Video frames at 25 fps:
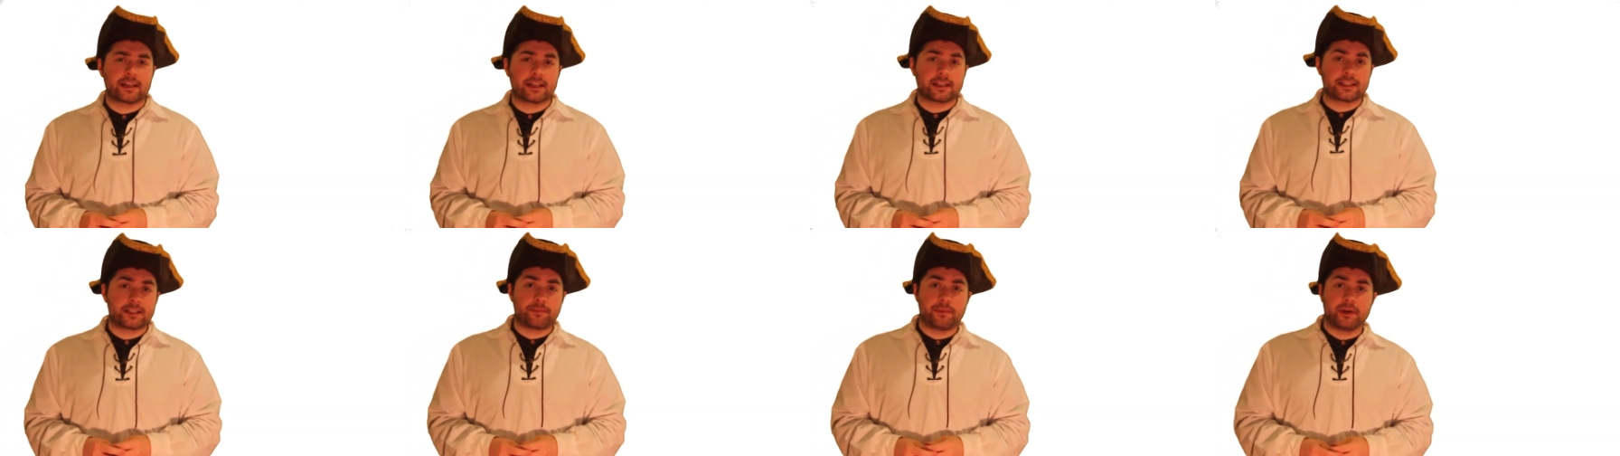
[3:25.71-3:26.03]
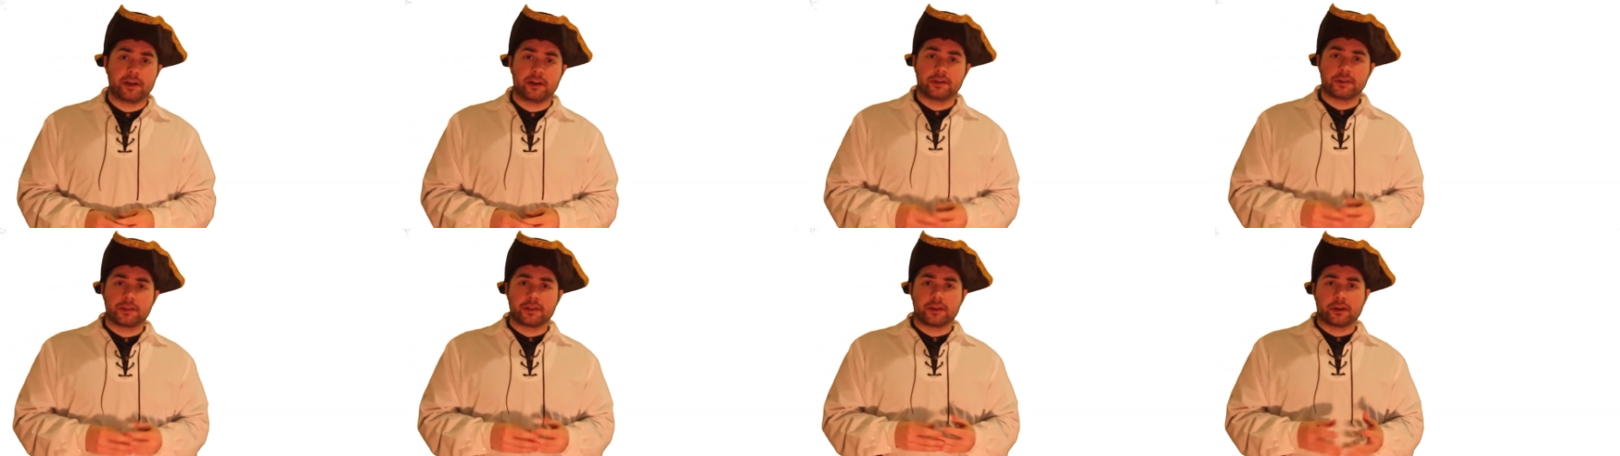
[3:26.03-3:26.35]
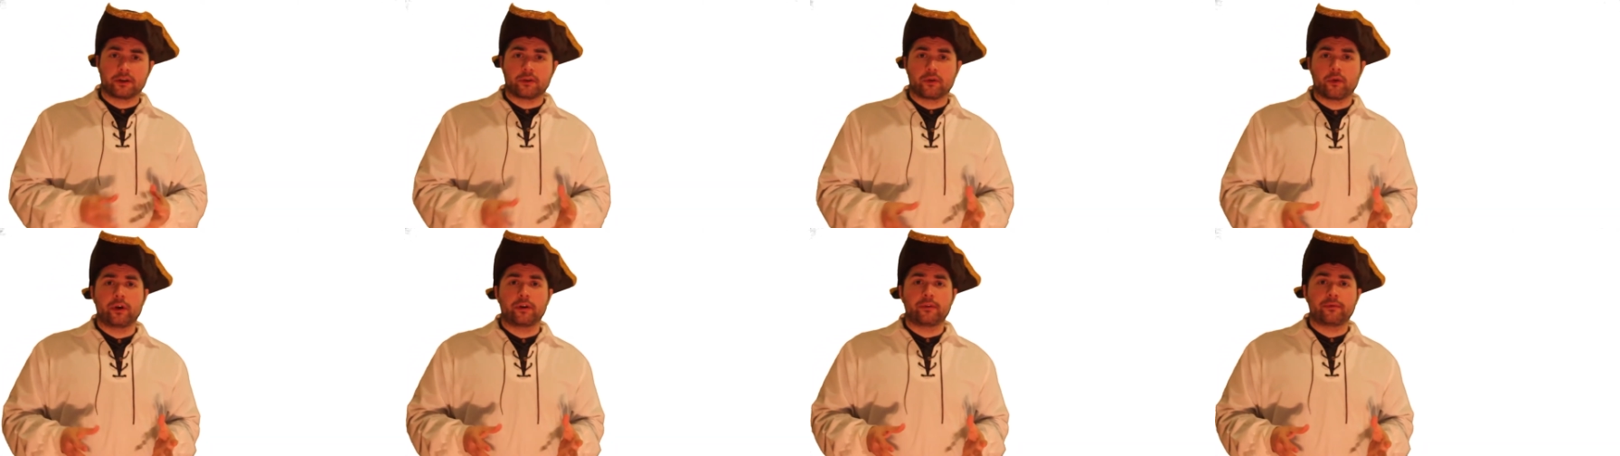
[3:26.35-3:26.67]
experience they're
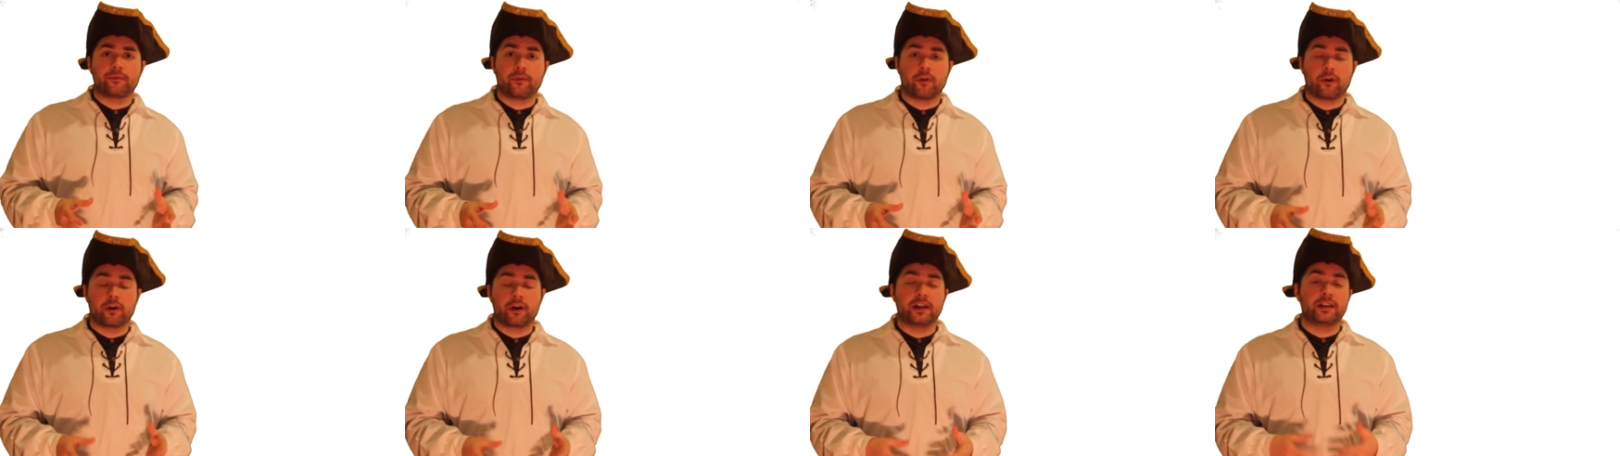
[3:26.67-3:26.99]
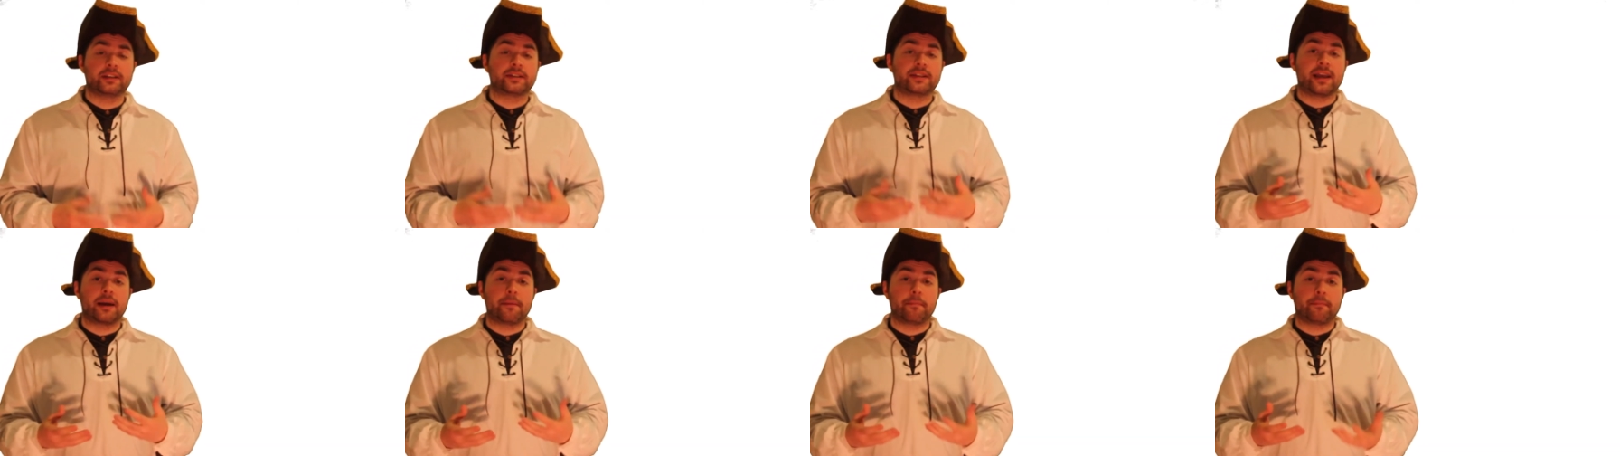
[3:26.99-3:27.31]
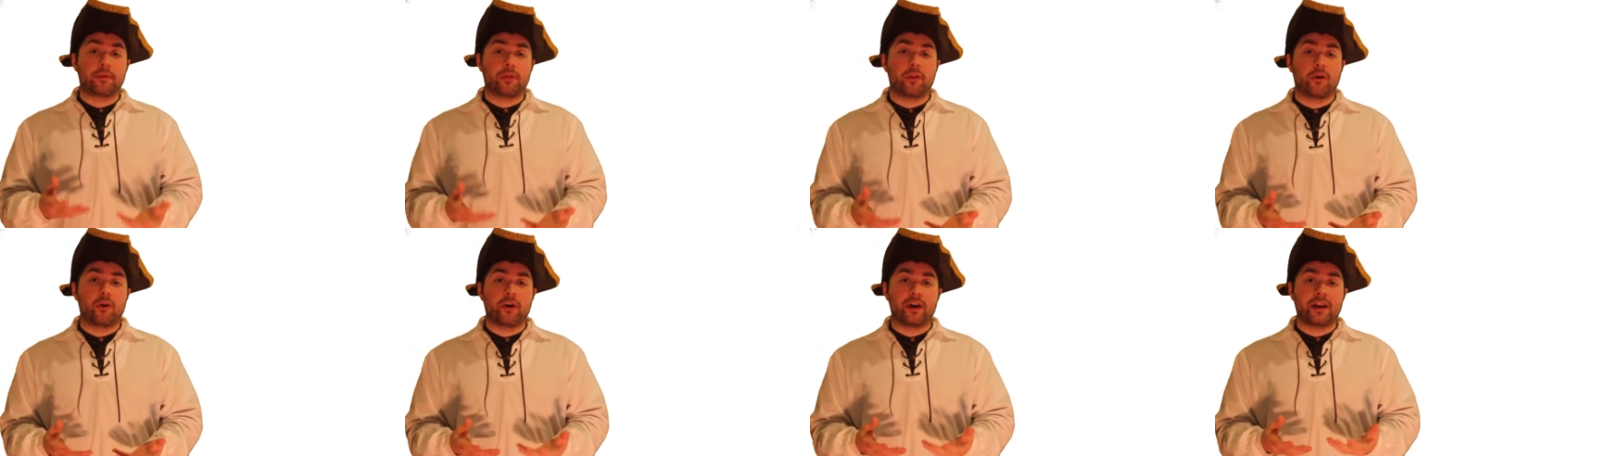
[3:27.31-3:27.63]
going for is they
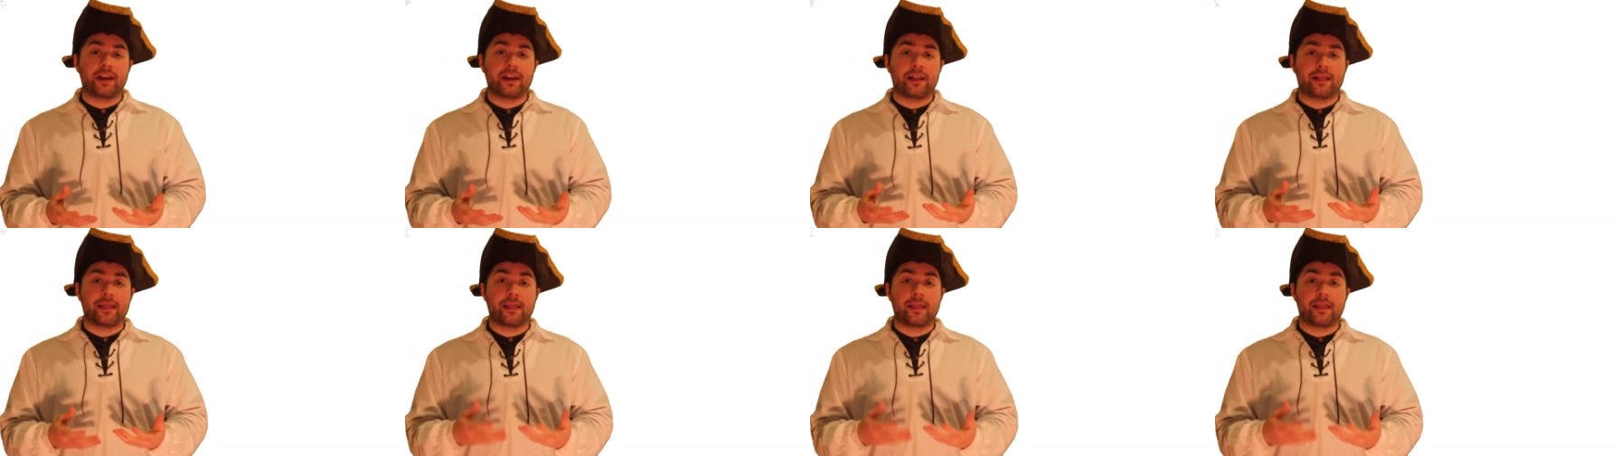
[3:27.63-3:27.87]
employ